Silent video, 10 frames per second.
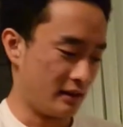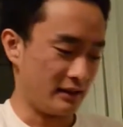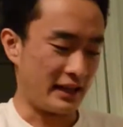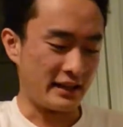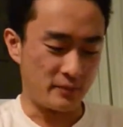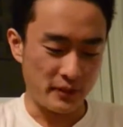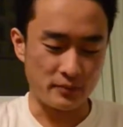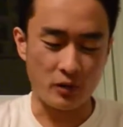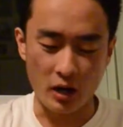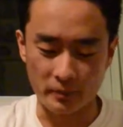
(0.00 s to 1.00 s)
then it spins
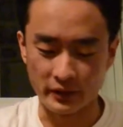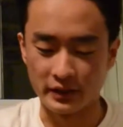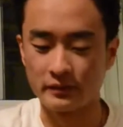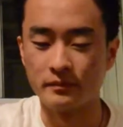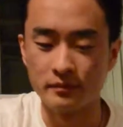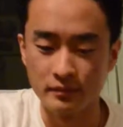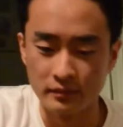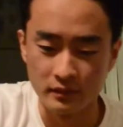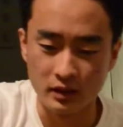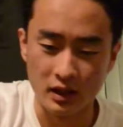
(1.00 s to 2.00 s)
properly.
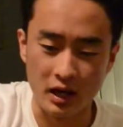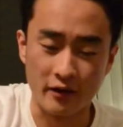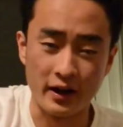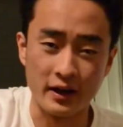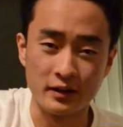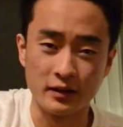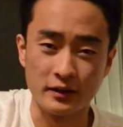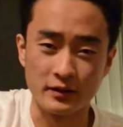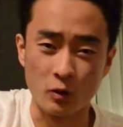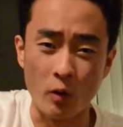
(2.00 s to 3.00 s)
All right,
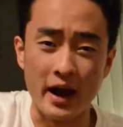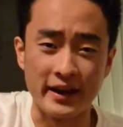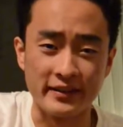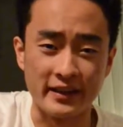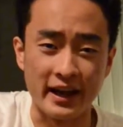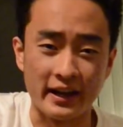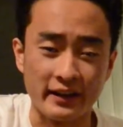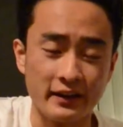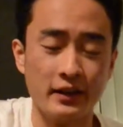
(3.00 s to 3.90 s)
so why is that?